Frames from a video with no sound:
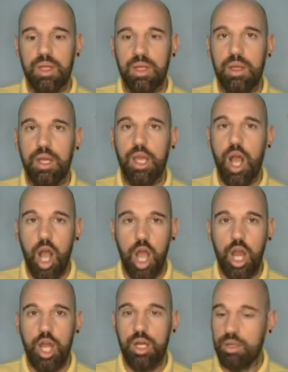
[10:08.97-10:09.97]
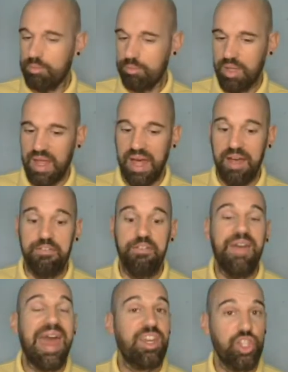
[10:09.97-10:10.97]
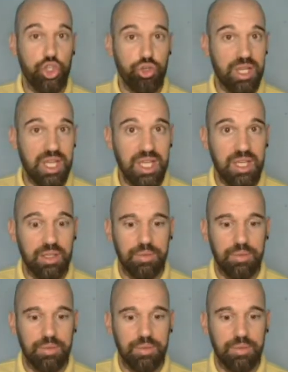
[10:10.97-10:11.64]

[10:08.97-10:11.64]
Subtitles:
a car, a factory.